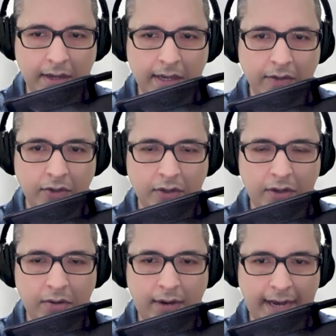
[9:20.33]
And
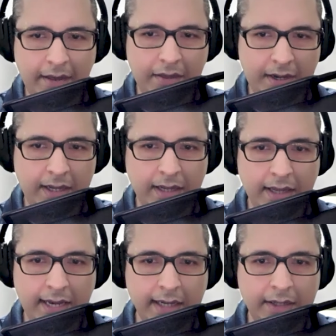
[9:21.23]
so I thought
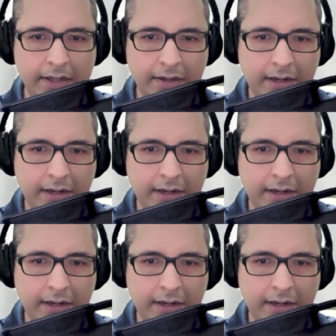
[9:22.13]
that